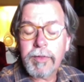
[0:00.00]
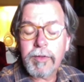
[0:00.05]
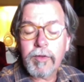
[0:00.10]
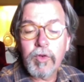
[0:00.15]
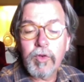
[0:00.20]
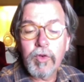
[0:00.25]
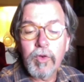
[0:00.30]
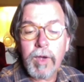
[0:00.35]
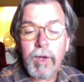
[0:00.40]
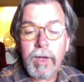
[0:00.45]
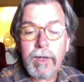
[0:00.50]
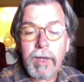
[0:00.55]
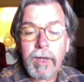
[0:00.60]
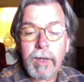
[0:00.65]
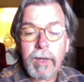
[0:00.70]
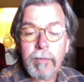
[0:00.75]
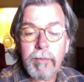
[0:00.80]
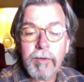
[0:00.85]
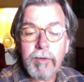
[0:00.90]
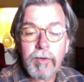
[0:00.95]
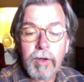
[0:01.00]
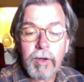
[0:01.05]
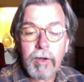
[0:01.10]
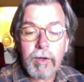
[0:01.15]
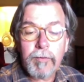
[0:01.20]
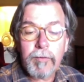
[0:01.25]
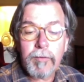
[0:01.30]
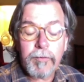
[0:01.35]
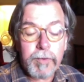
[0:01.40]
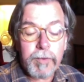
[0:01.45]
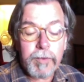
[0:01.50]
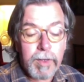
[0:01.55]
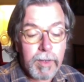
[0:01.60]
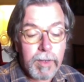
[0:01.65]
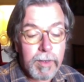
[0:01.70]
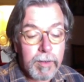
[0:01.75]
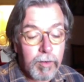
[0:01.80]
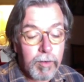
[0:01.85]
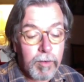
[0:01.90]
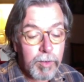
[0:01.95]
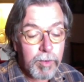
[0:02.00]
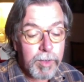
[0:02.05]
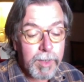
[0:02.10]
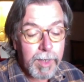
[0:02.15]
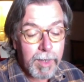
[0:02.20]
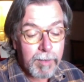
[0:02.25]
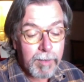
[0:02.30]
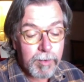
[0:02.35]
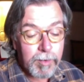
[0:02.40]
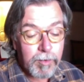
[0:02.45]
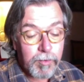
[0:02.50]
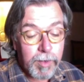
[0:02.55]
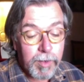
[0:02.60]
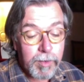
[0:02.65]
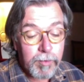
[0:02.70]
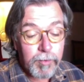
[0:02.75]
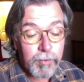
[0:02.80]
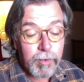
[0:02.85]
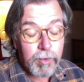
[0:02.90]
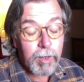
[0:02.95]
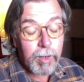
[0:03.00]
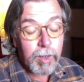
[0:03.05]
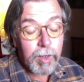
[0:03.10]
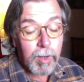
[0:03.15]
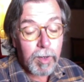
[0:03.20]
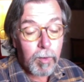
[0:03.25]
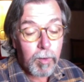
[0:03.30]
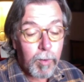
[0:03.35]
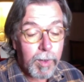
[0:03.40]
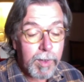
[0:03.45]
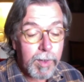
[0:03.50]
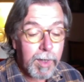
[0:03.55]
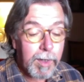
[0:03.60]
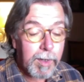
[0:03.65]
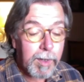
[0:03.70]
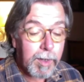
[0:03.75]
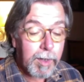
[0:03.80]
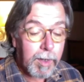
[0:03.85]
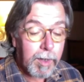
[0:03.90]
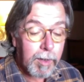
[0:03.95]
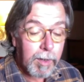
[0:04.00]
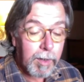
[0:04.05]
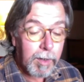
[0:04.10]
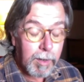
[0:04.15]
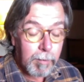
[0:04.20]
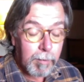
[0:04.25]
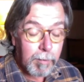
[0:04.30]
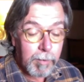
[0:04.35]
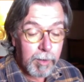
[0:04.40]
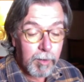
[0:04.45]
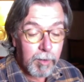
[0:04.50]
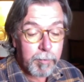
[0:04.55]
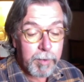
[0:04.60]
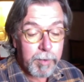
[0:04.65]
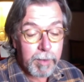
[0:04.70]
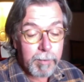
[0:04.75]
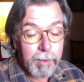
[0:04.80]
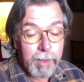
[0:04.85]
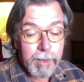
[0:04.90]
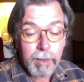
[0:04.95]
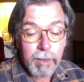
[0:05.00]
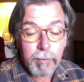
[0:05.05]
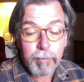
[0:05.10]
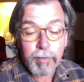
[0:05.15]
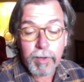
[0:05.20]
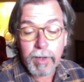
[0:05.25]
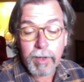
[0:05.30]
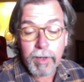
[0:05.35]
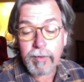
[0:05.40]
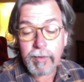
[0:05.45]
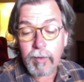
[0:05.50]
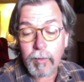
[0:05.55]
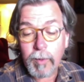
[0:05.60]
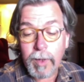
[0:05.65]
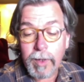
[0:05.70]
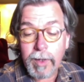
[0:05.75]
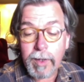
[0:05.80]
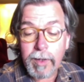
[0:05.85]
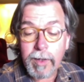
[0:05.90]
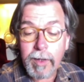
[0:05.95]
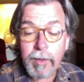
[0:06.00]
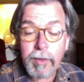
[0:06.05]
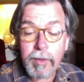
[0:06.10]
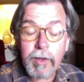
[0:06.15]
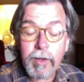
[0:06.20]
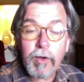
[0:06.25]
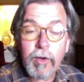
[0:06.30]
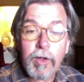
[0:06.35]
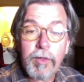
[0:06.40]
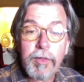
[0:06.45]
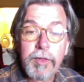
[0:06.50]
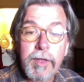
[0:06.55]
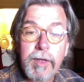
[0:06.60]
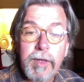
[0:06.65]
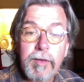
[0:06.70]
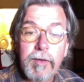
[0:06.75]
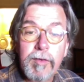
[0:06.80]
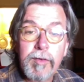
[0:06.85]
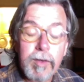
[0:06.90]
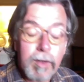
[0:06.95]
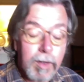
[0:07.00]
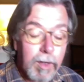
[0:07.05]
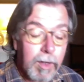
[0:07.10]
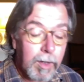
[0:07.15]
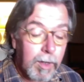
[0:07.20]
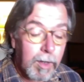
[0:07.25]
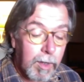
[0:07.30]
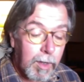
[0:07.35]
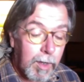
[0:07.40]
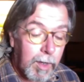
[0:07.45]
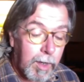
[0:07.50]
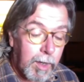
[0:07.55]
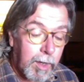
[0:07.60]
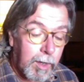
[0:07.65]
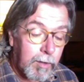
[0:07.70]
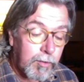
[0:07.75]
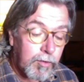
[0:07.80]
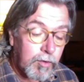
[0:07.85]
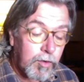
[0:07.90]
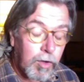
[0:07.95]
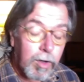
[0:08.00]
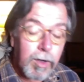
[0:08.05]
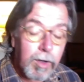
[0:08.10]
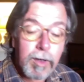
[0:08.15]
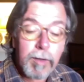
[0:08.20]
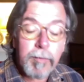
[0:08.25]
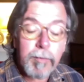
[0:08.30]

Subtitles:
2 attempts of community asset transfer, one under Mill of Benholm Enterprise and one under the Northeast Scotland